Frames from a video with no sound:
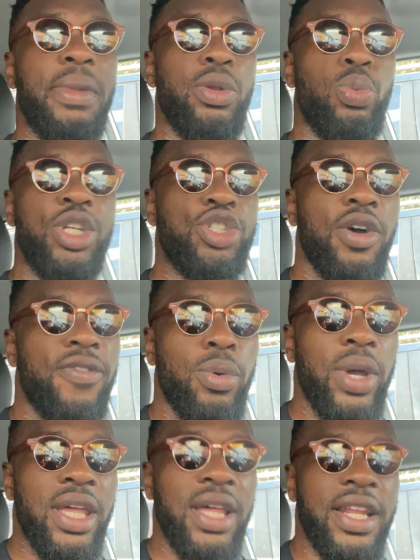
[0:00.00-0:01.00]
which other
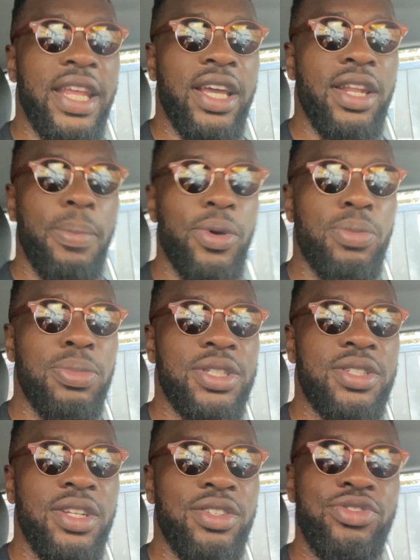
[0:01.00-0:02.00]
way are they going to build
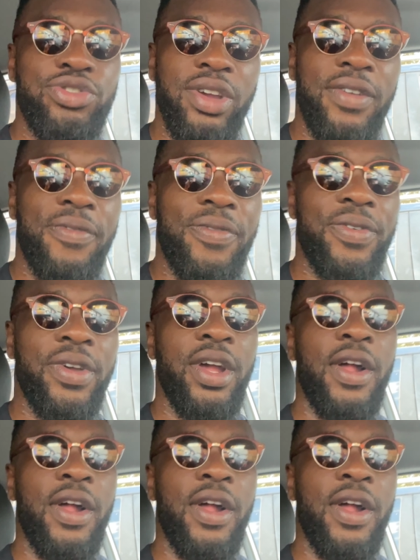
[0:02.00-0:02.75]
muscle and strength?